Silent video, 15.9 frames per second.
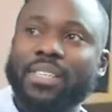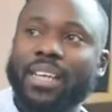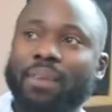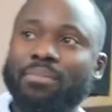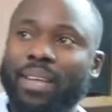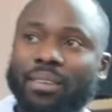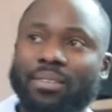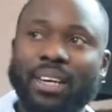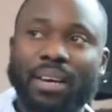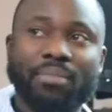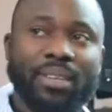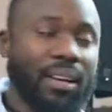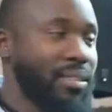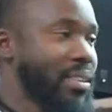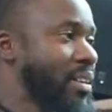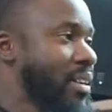Calm down, calm
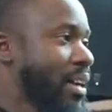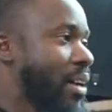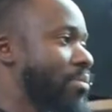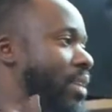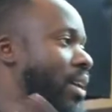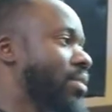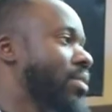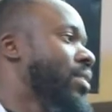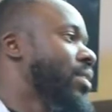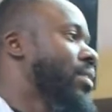down, calm down.